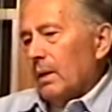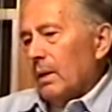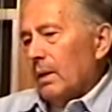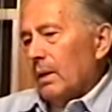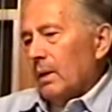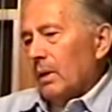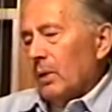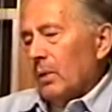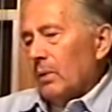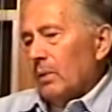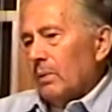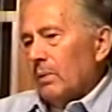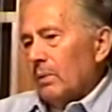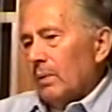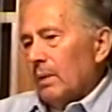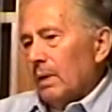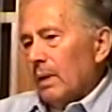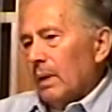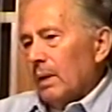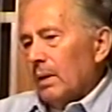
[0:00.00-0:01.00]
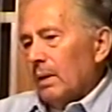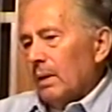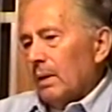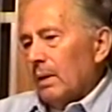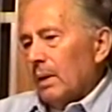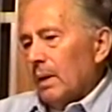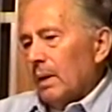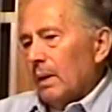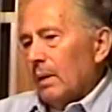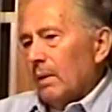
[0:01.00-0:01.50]
You know,
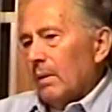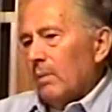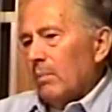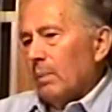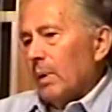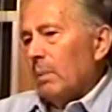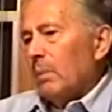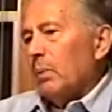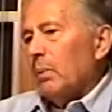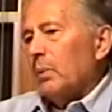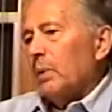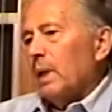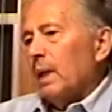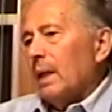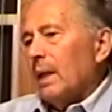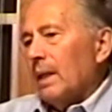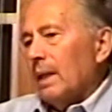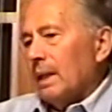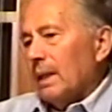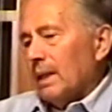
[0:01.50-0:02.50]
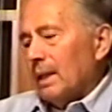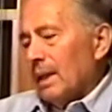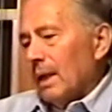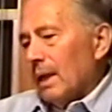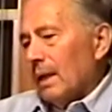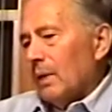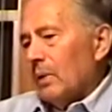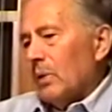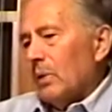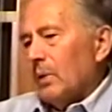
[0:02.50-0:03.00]
people would get a
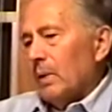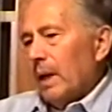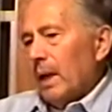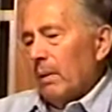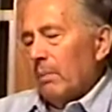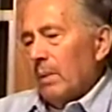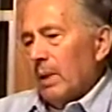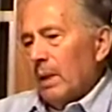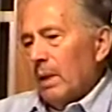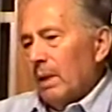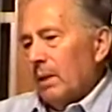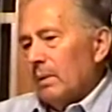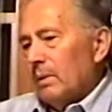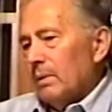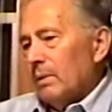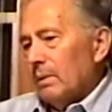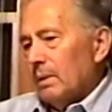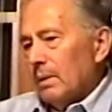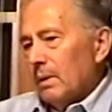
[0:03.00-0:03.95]
telegram, you know.